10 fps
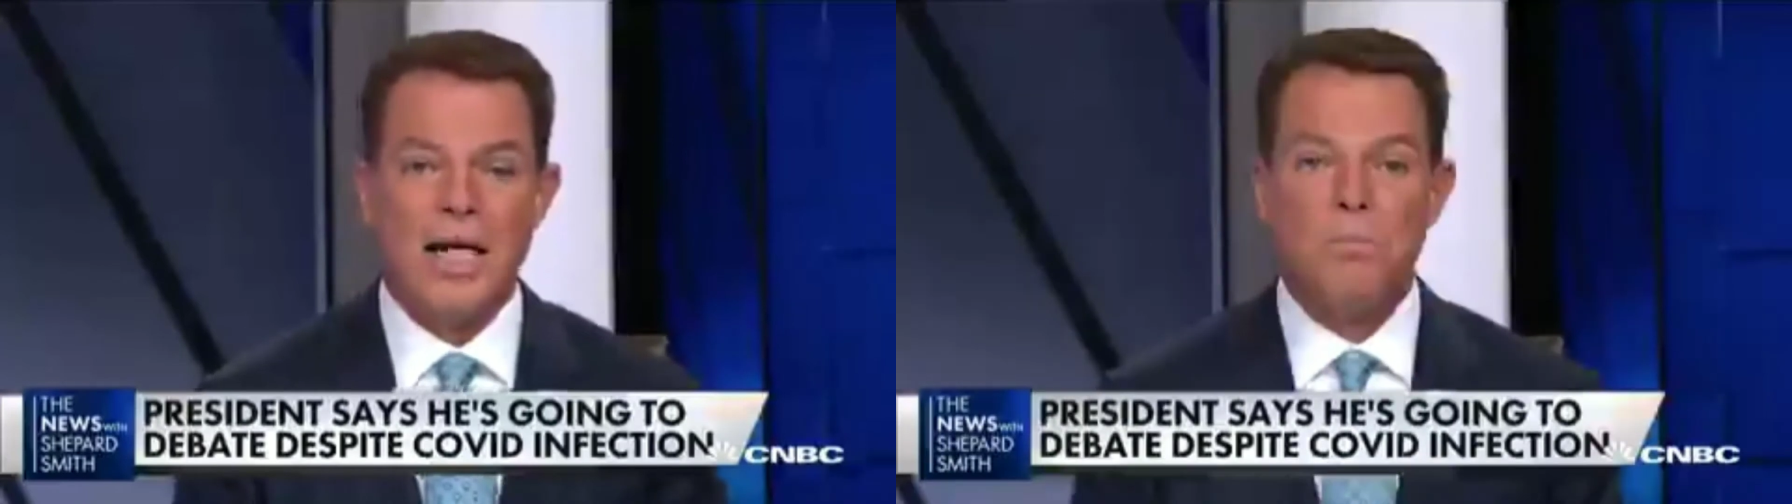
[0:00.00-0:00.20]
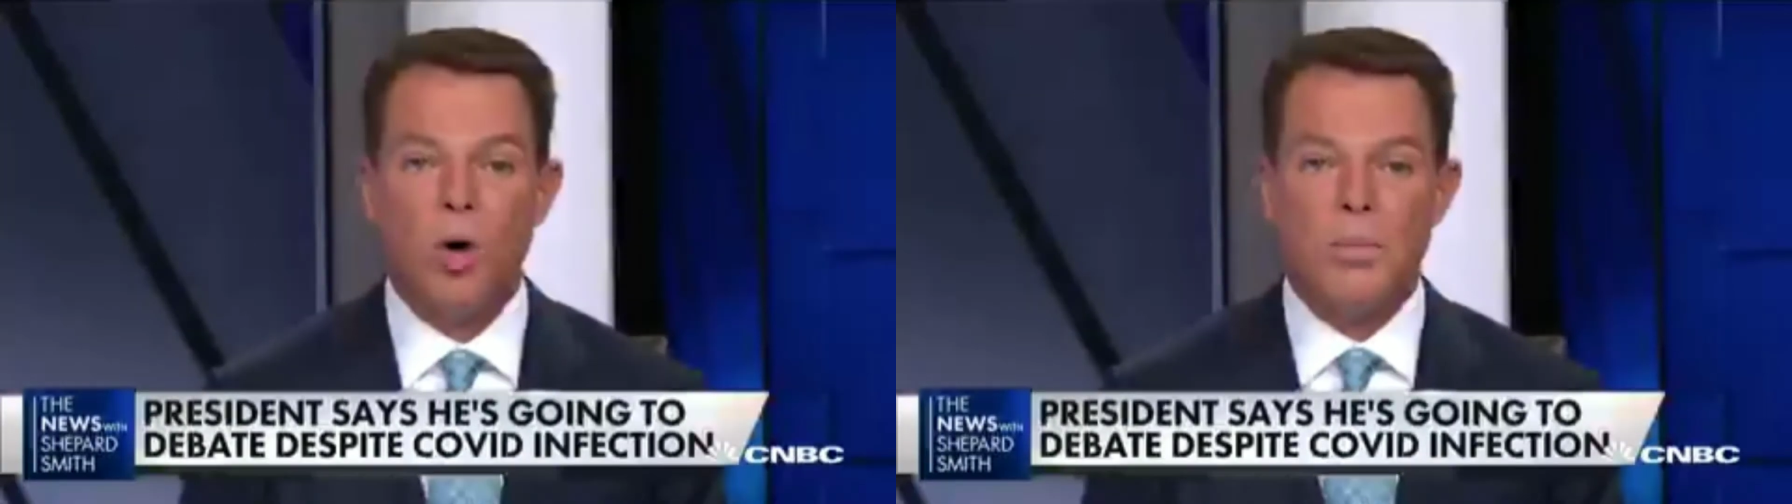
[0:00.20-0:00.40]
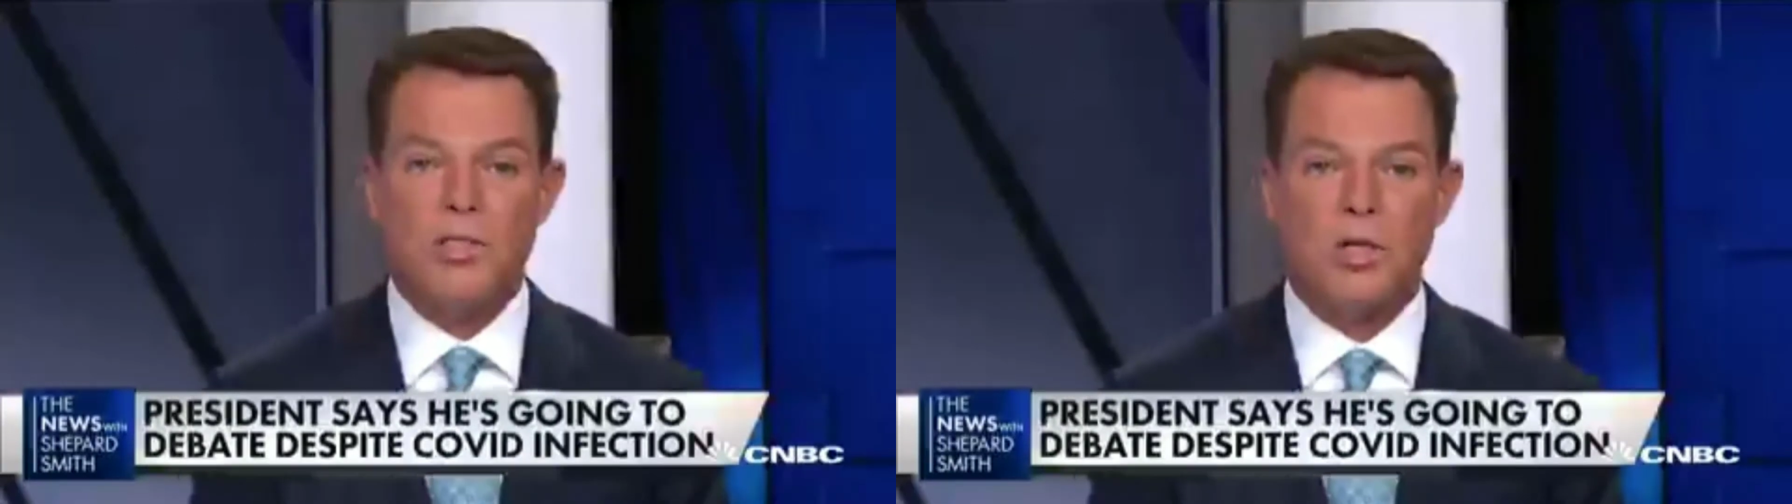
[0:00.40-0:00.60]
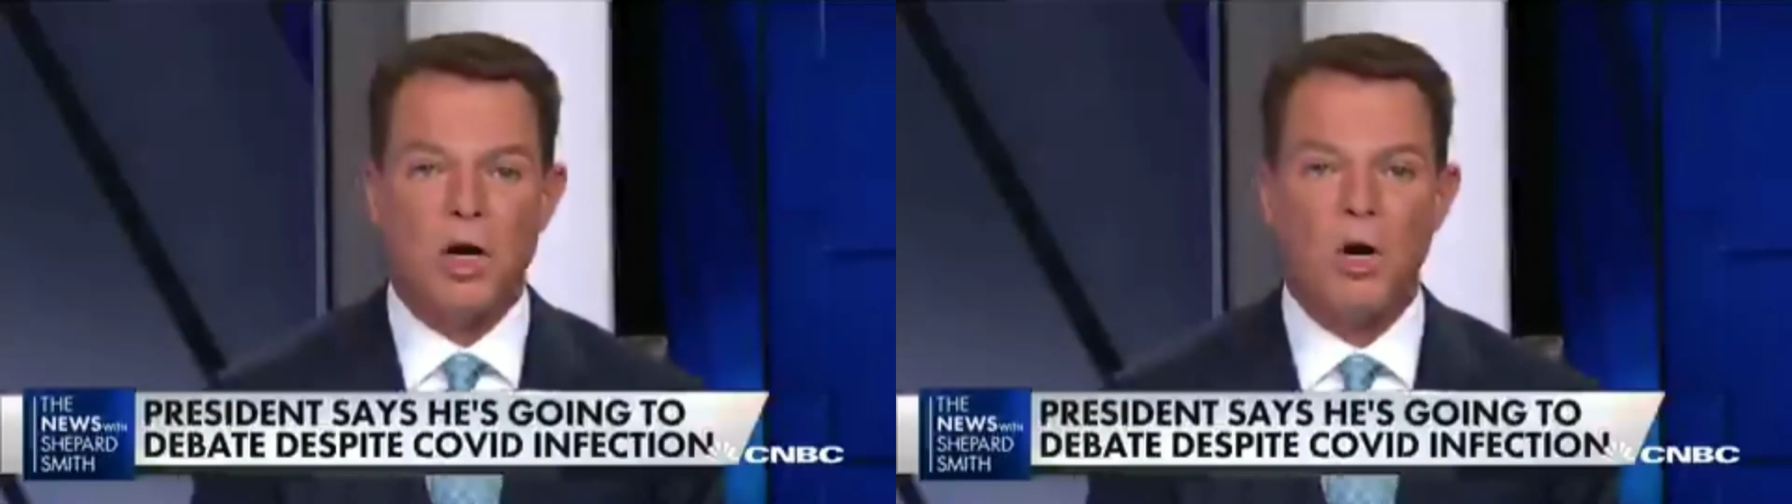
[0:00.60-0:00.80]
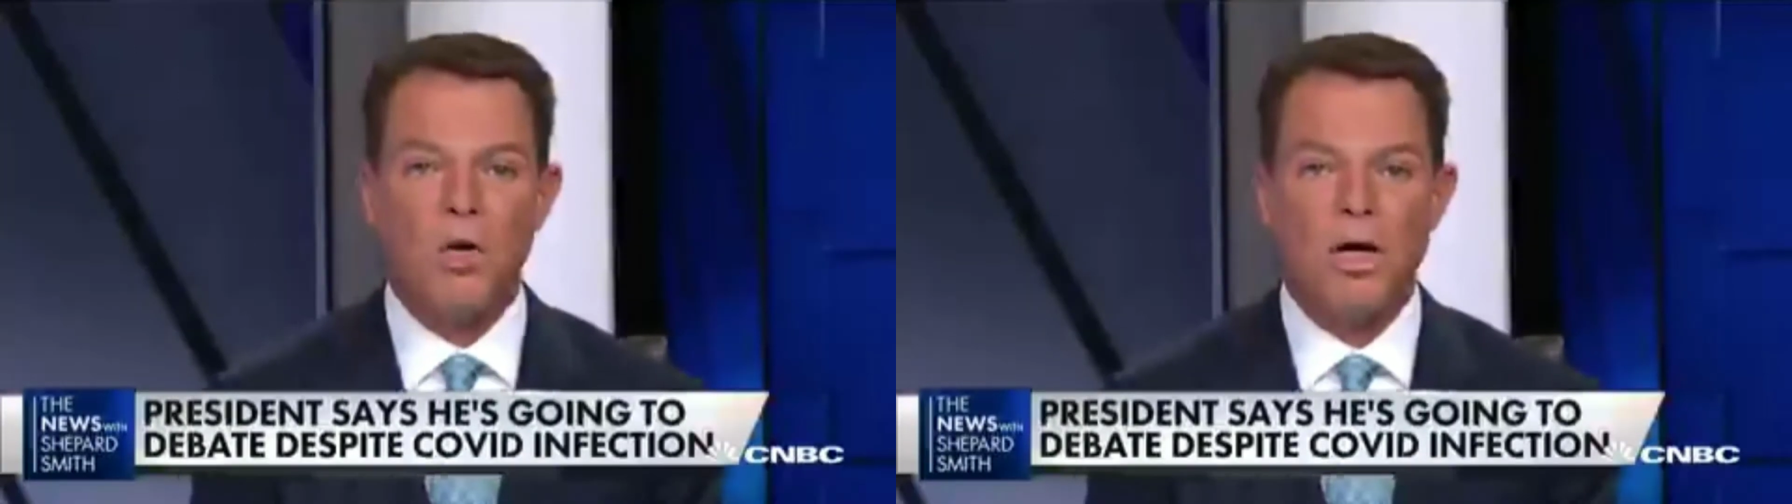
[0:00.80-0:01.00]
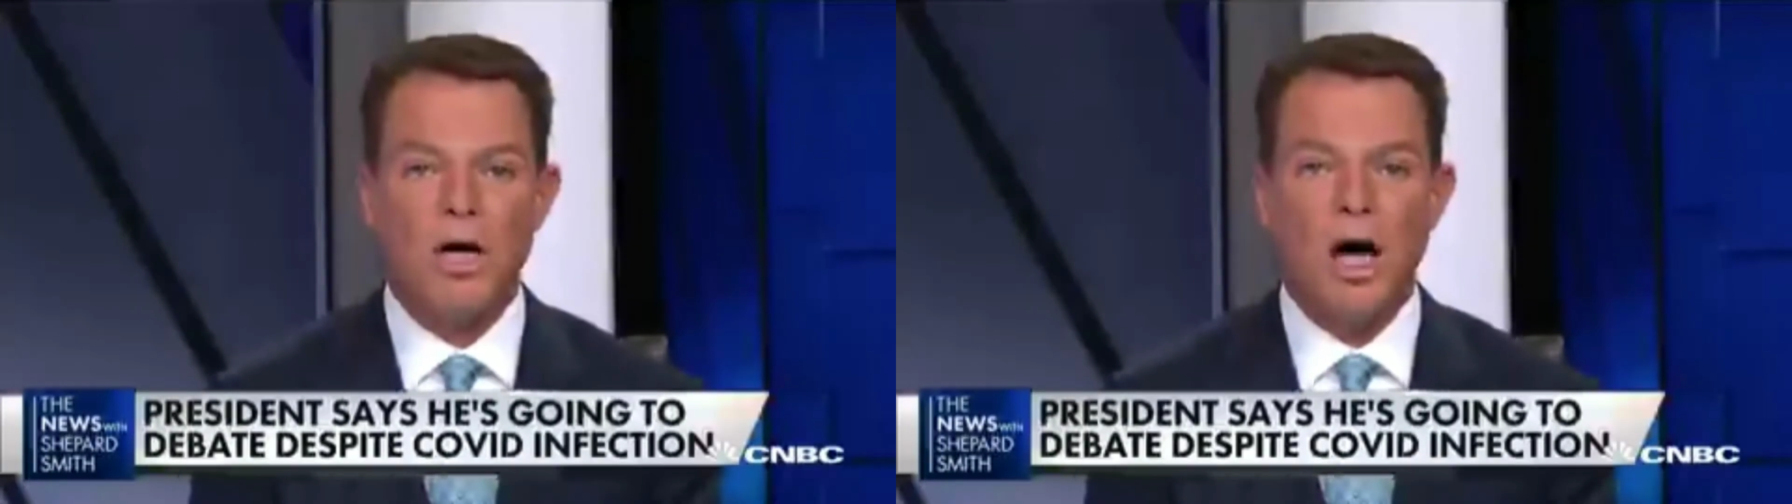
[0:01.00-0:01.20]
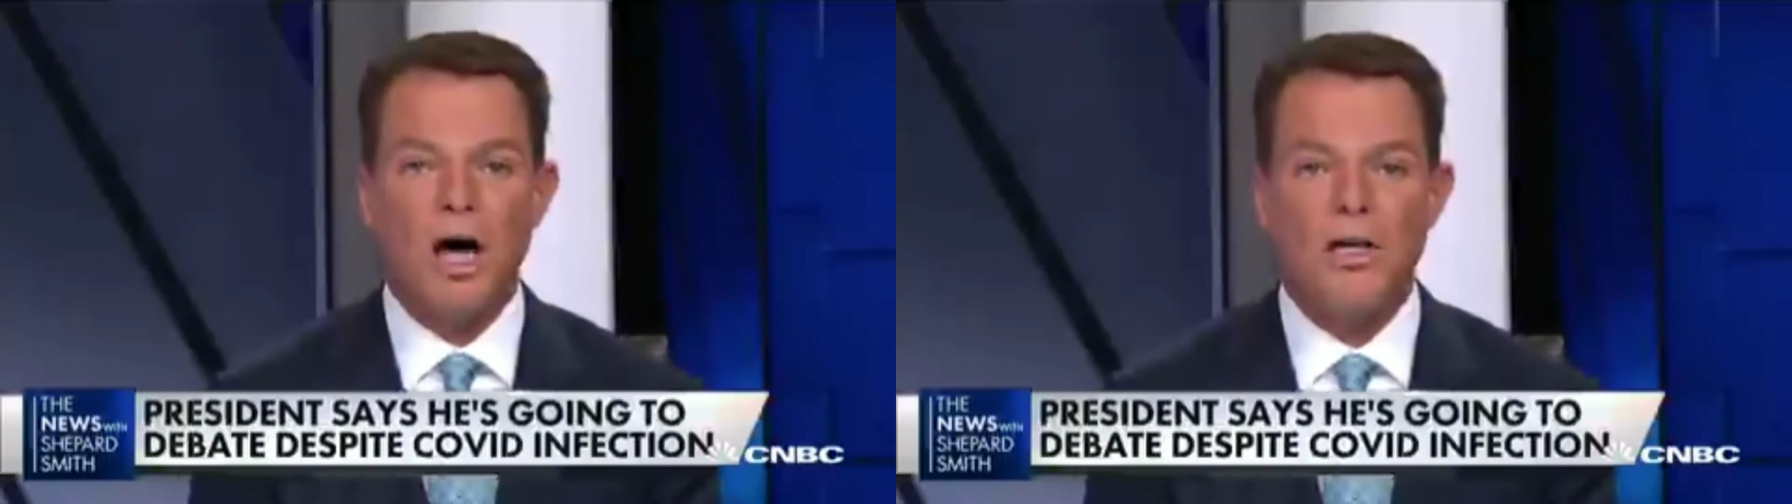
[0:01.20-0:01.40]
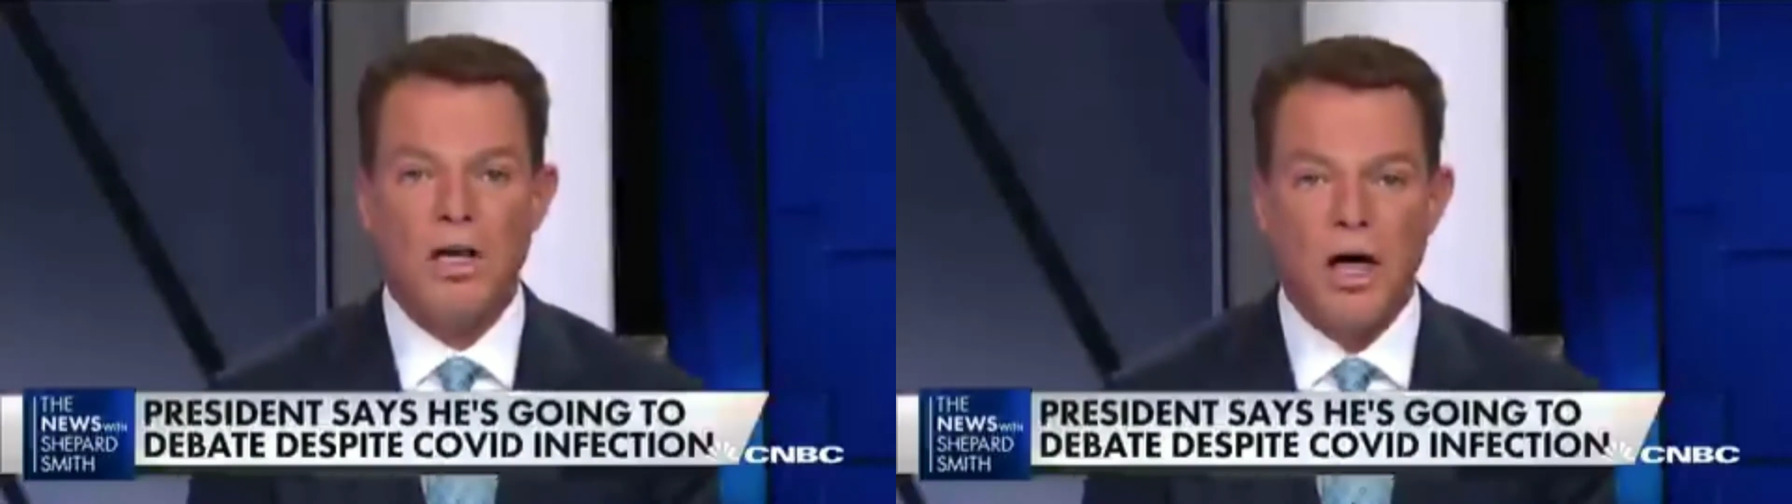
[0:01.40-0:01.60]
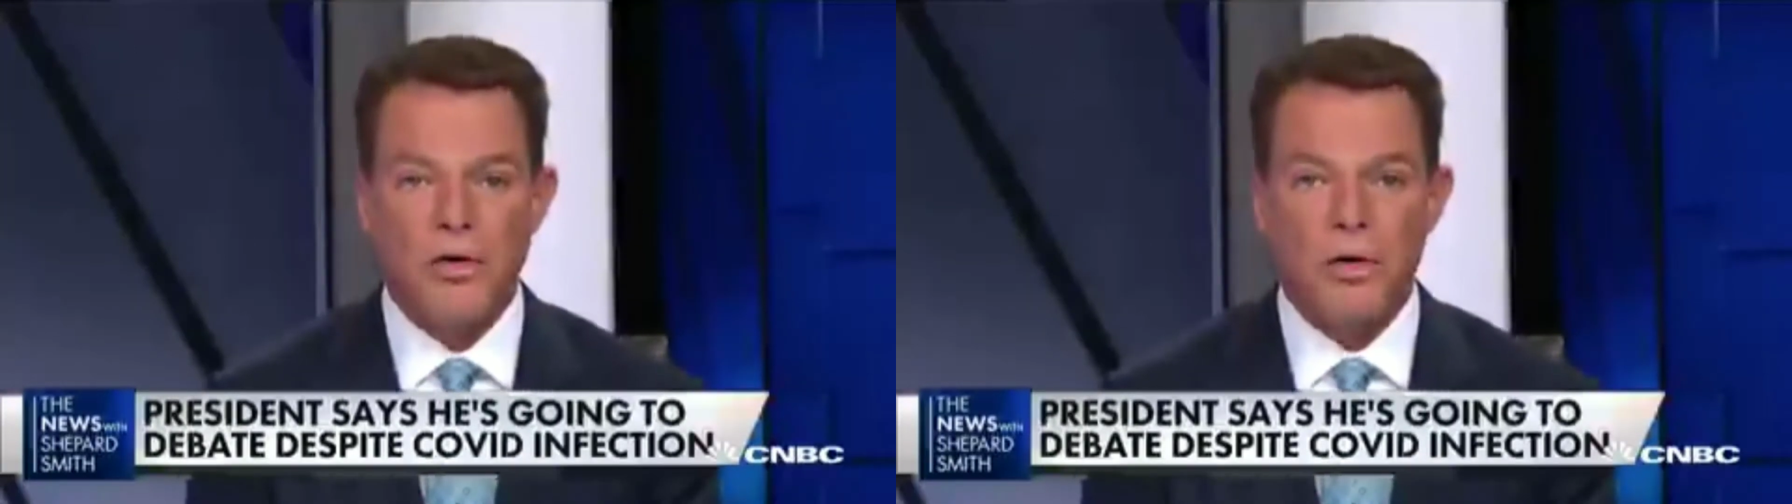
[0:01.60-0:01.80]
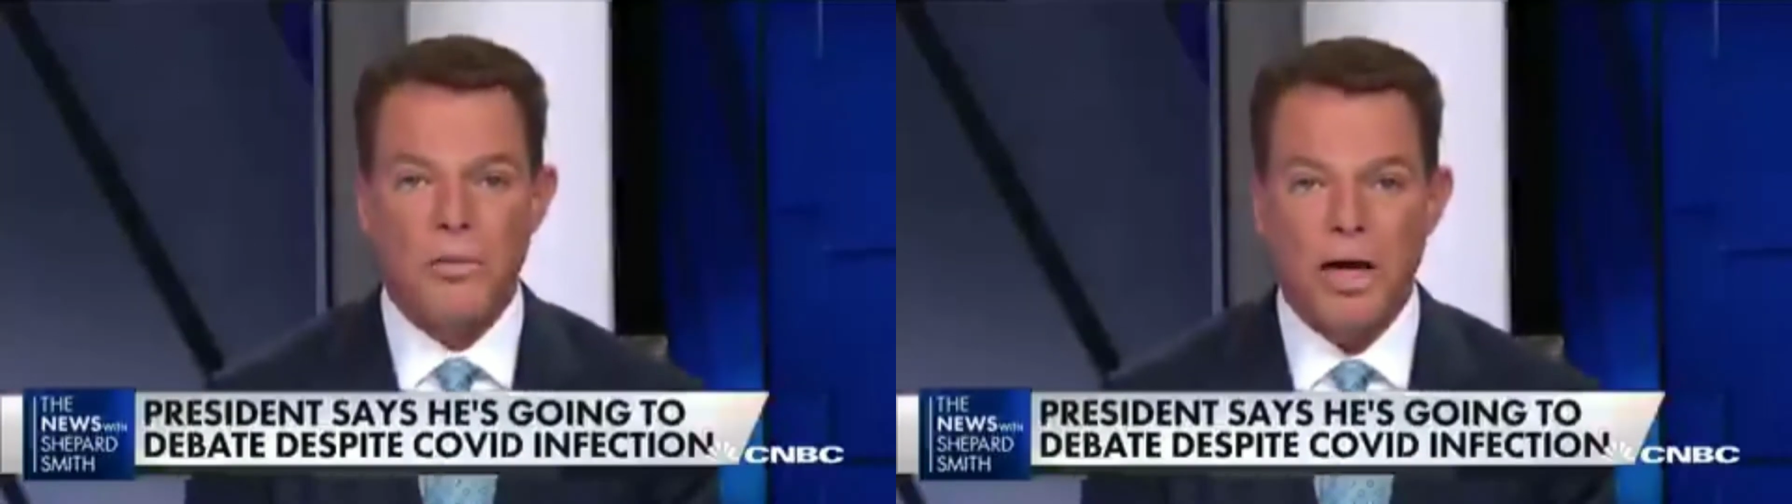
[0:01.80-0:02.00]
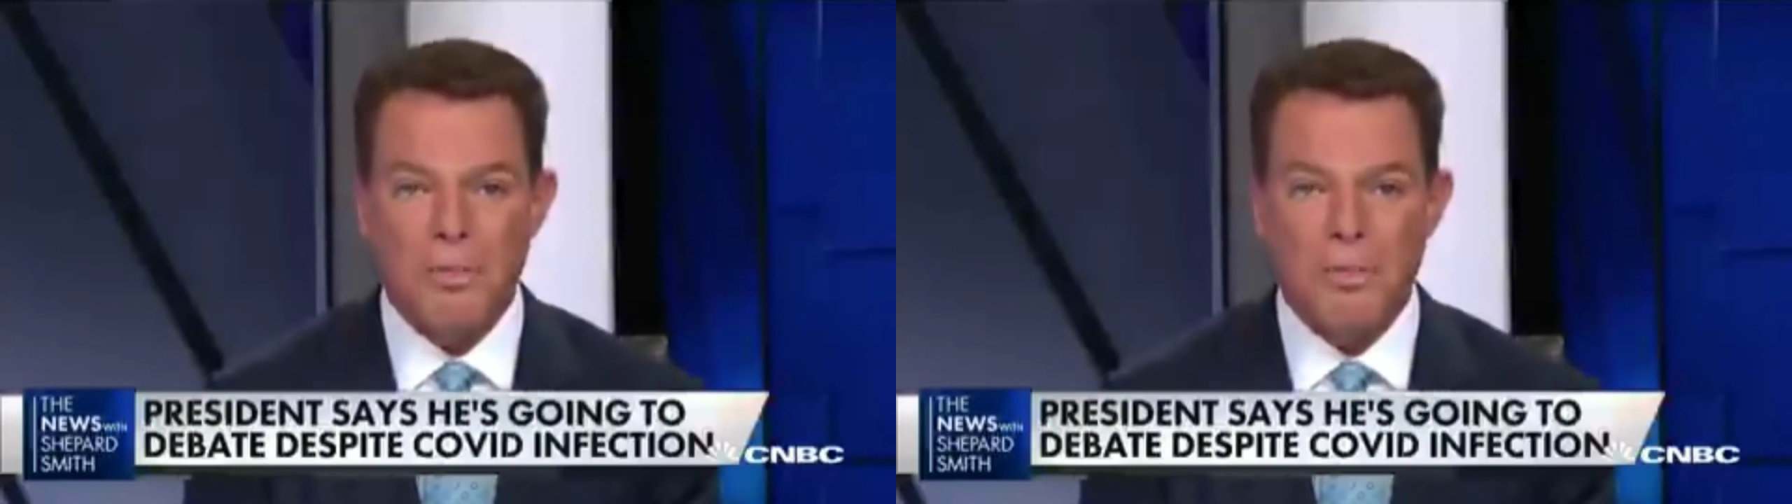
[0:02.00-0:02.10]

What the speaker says: And moments ago, another